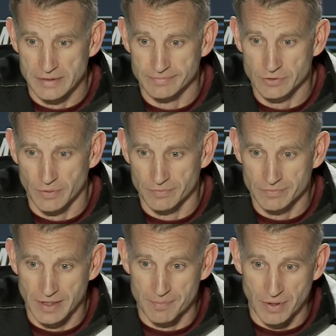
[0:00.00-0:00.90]
So
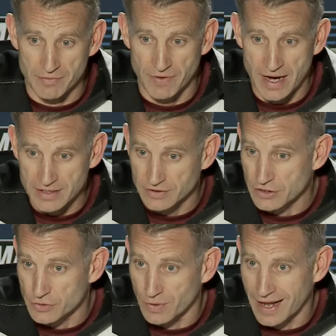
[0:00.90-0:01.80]
they play fast. They
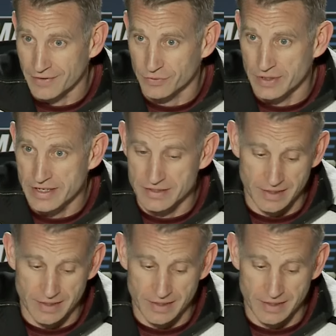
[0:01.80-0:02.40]
shoot a lot of threes.